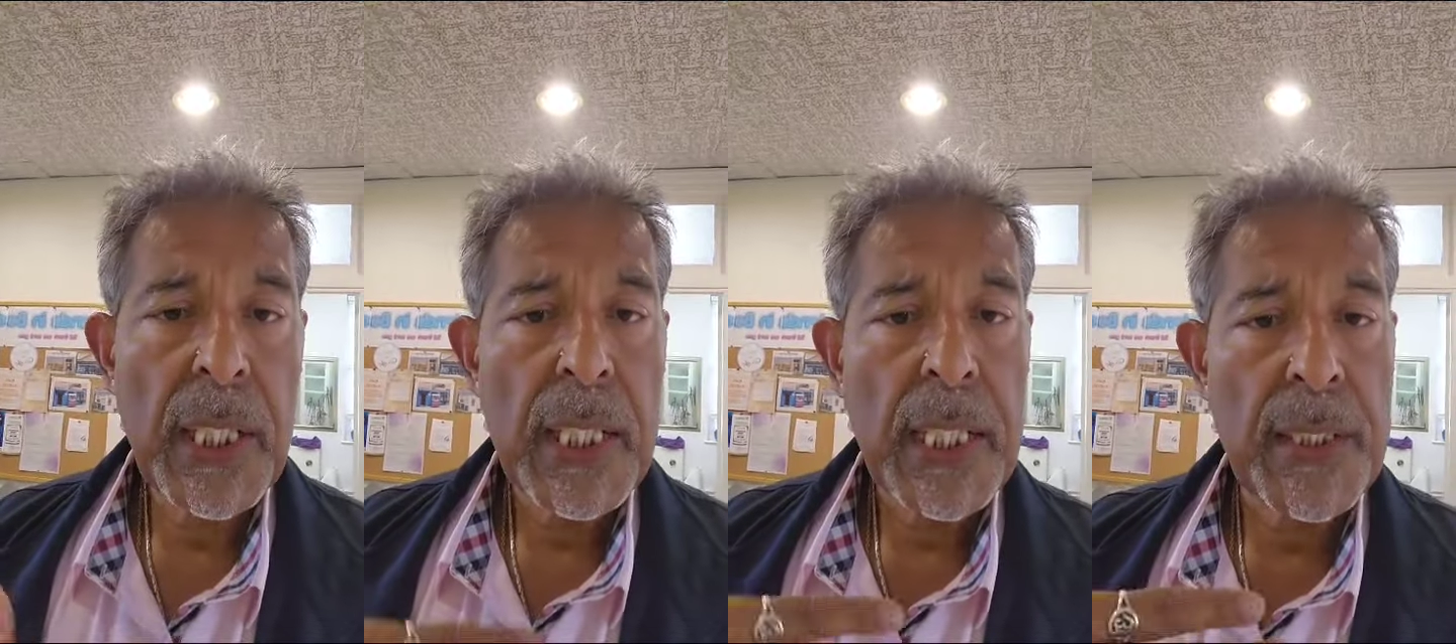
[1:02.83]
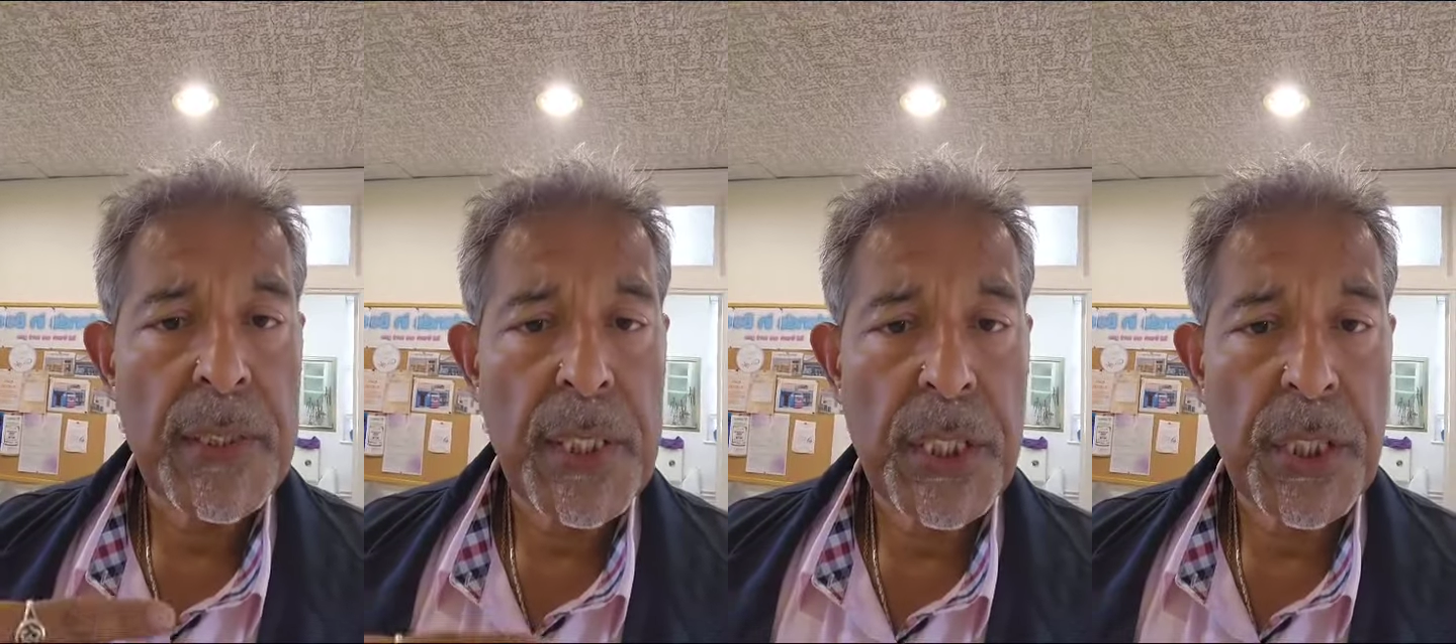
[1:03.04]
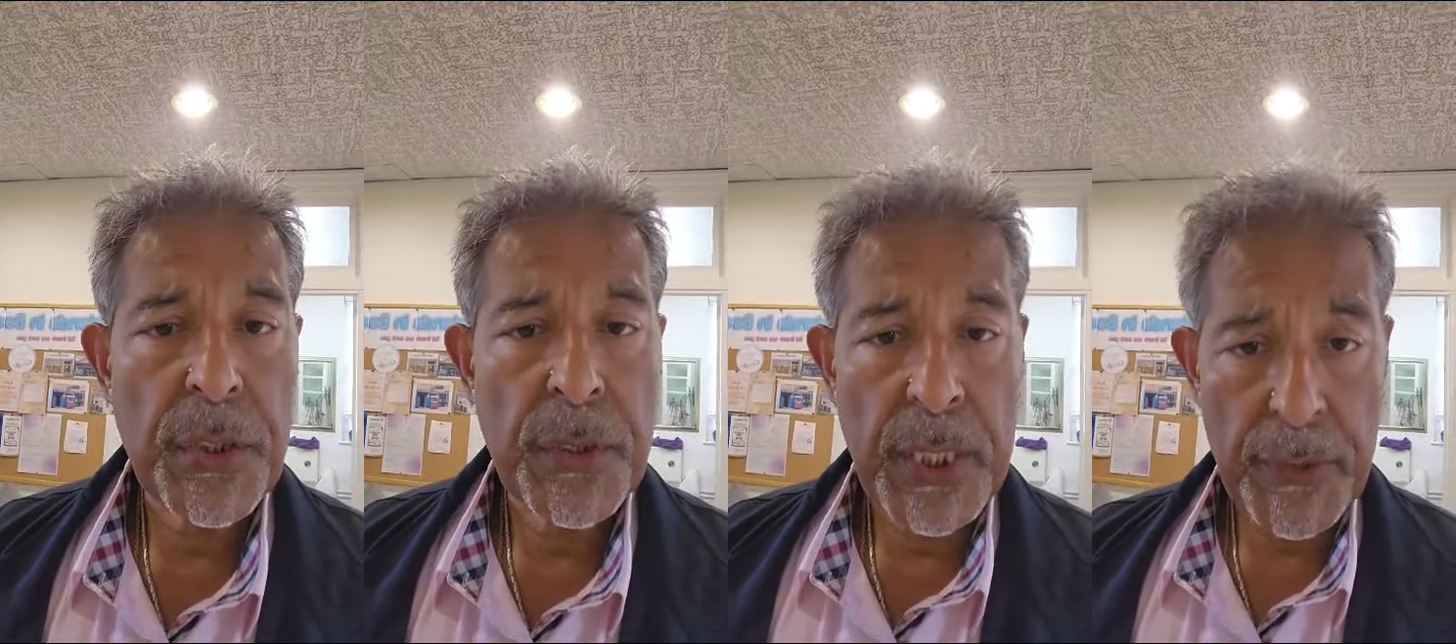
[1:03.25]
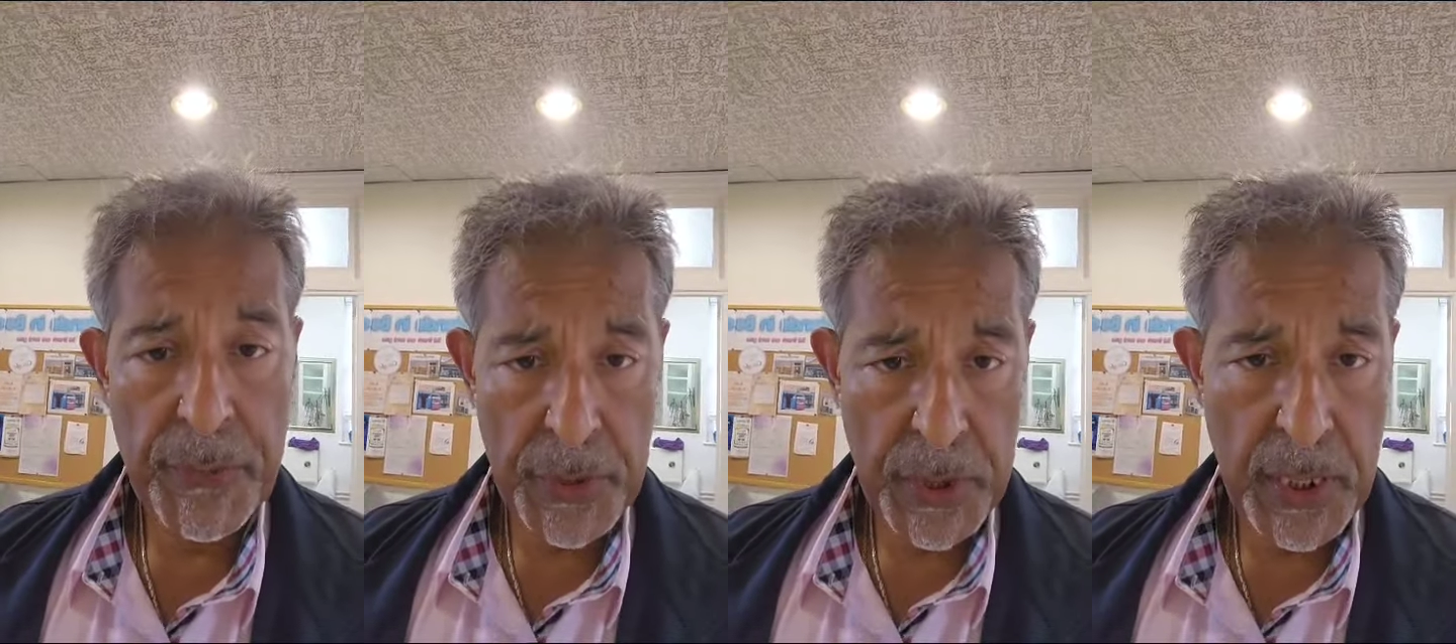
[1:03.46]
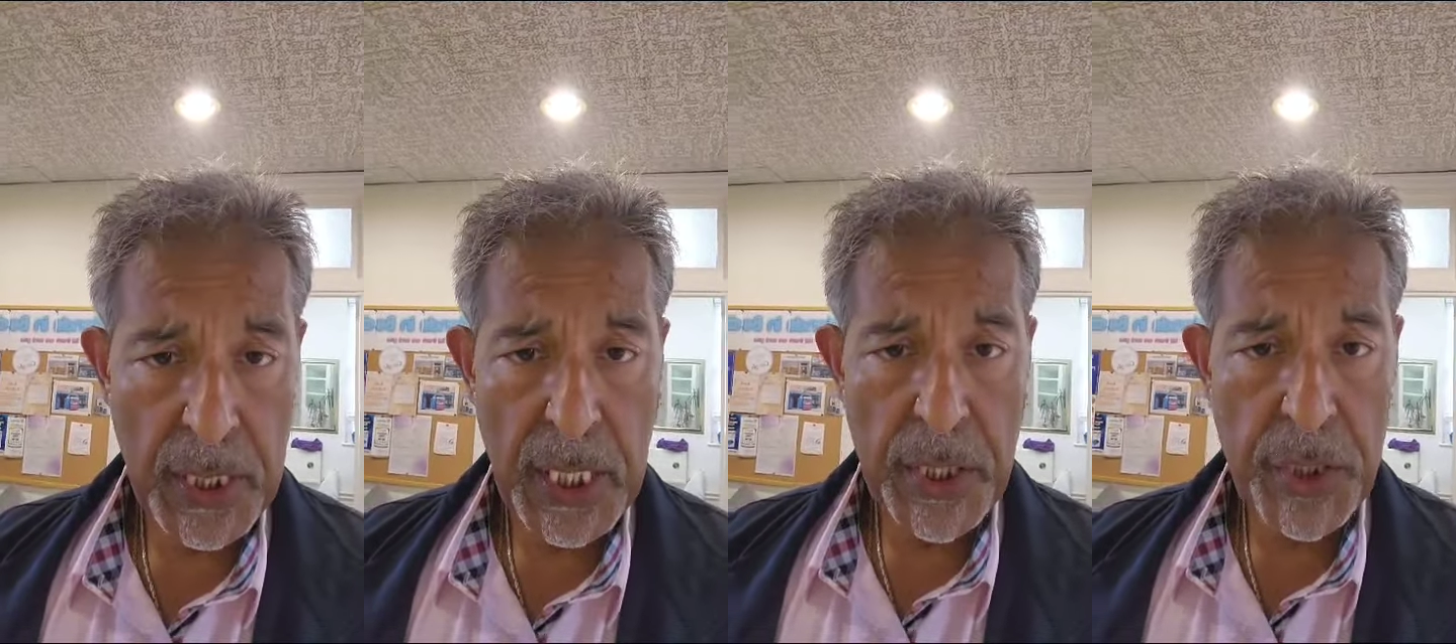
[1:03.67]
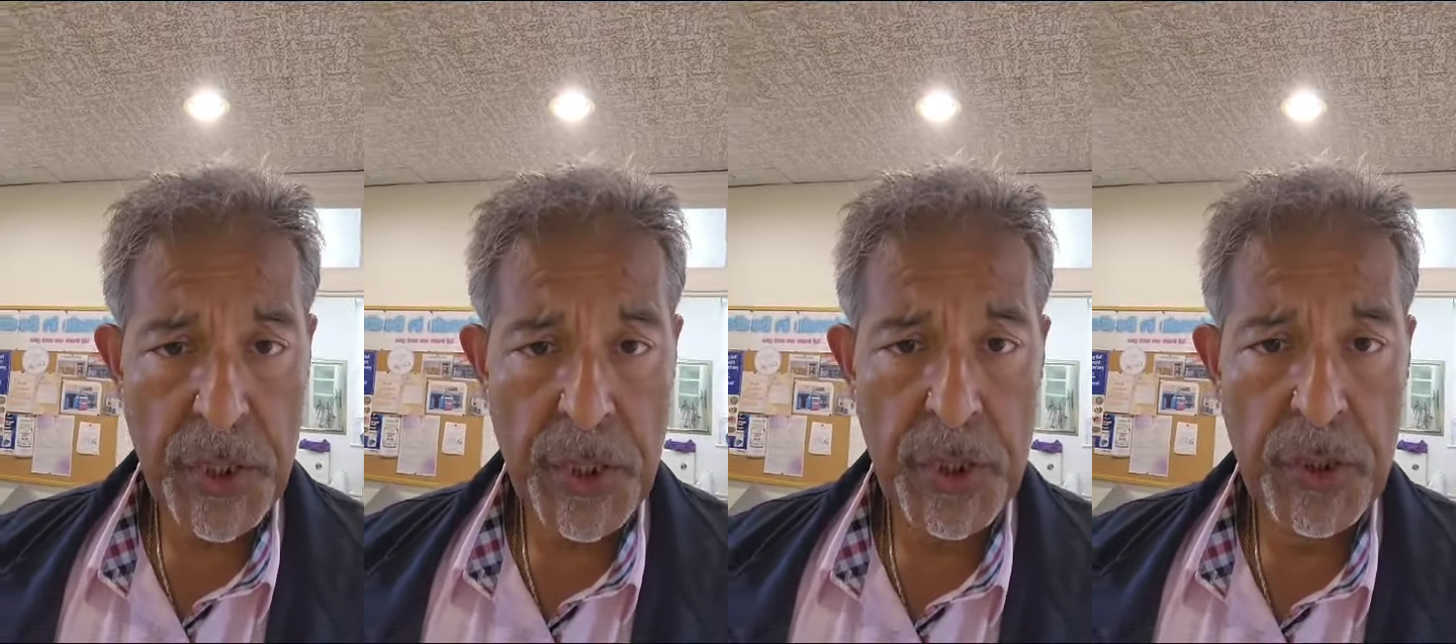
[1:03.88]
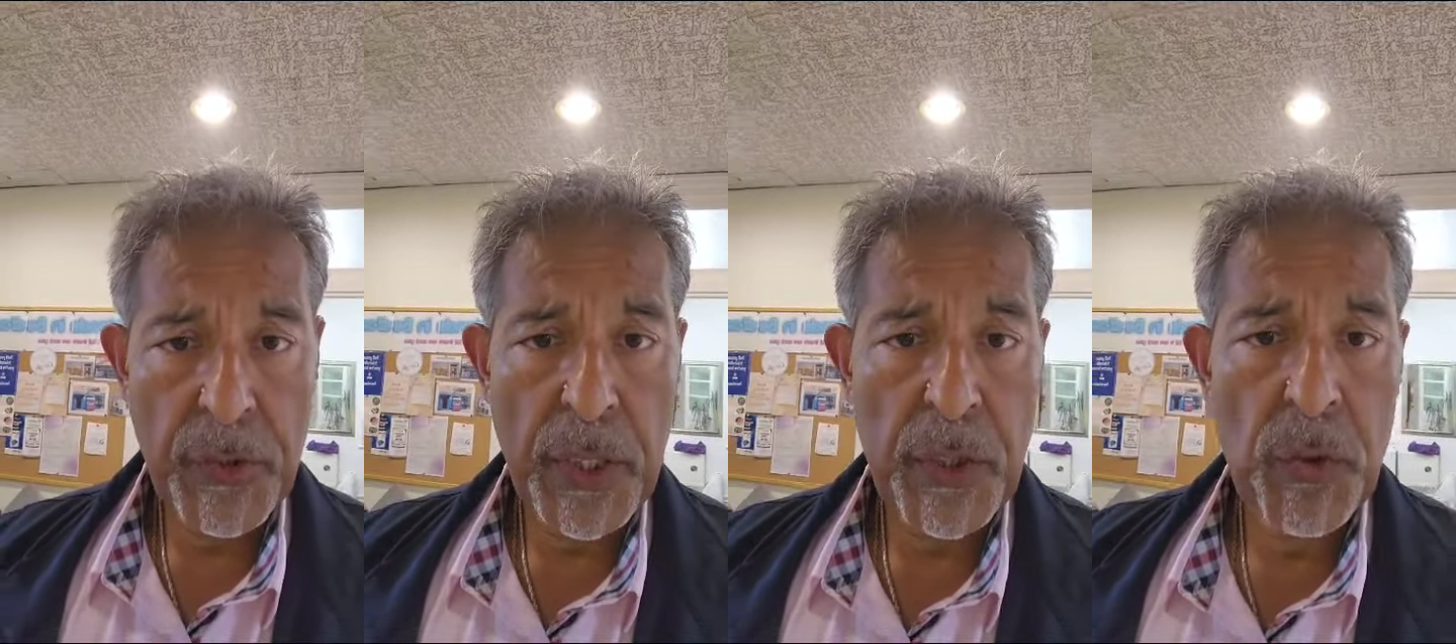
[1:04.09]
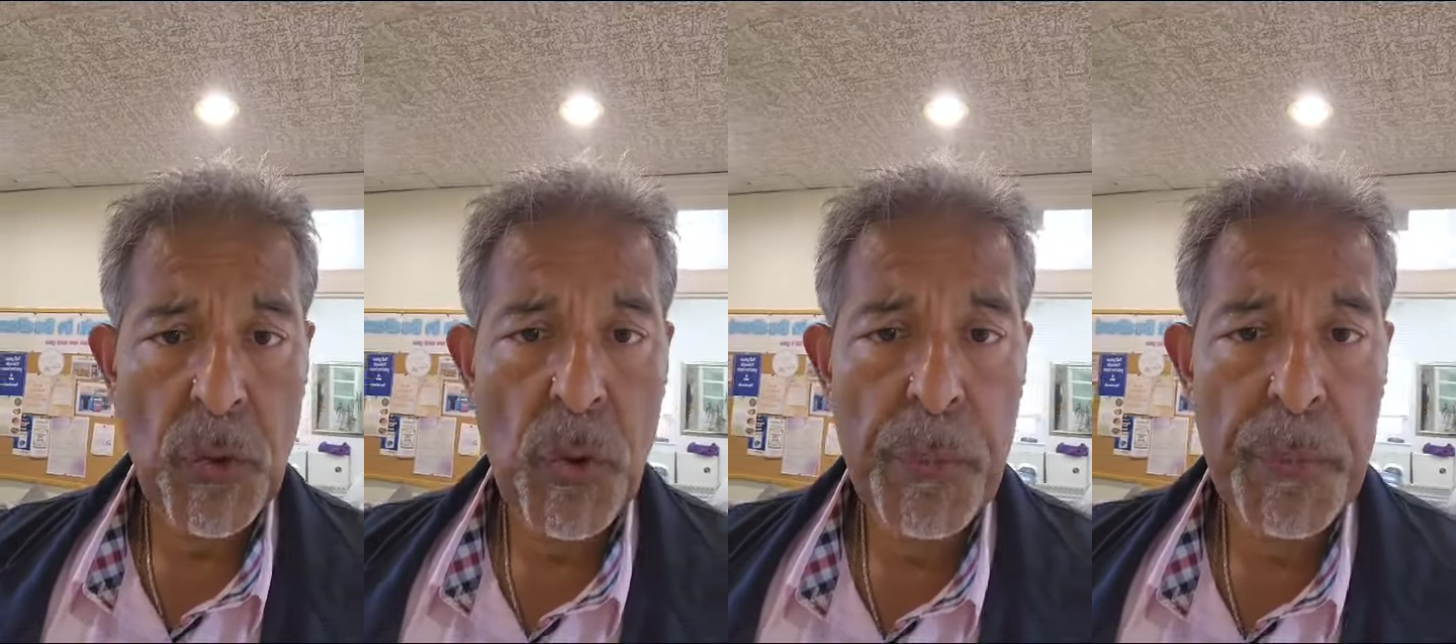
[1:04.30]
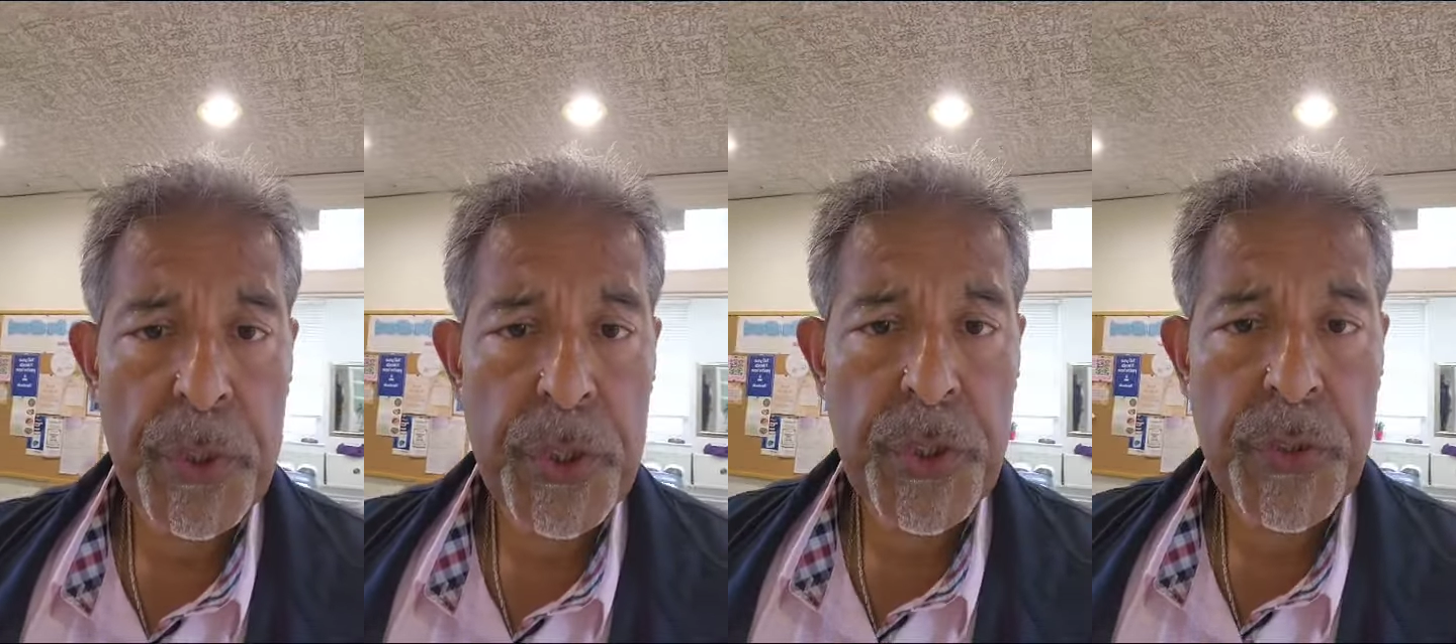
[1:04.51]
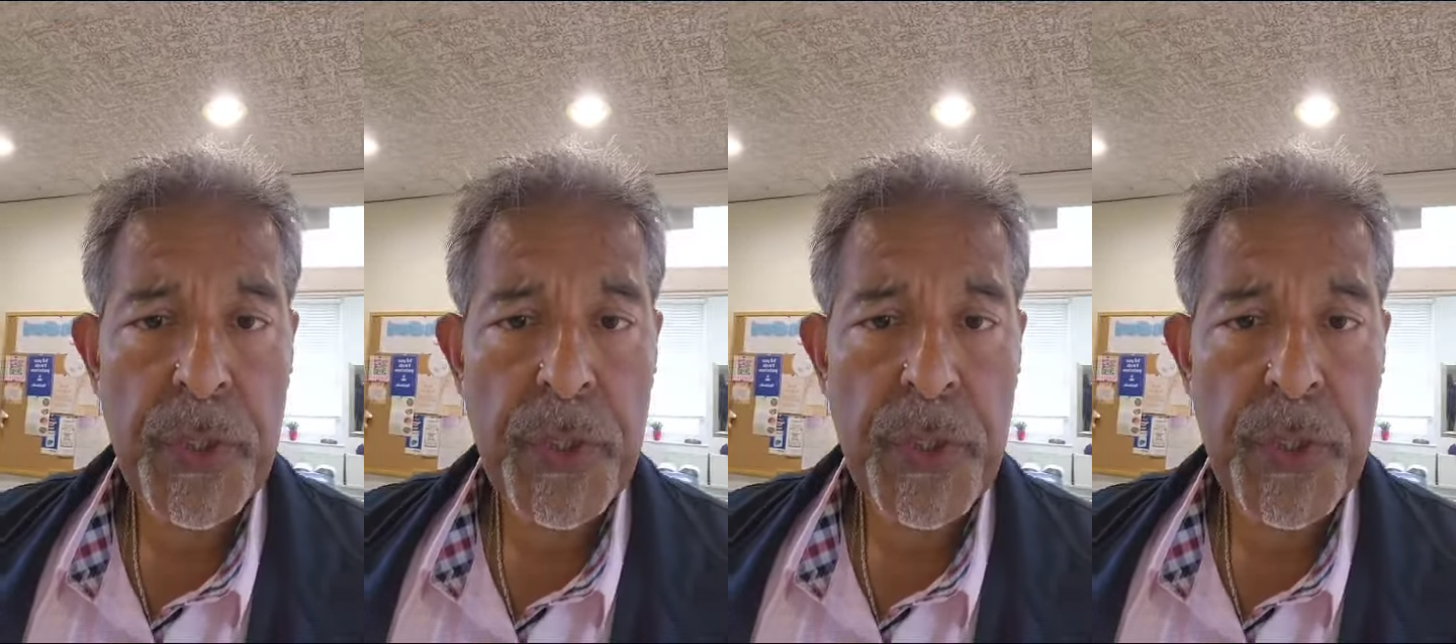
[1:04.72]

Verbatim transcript: is that you give a donation to Great Ormond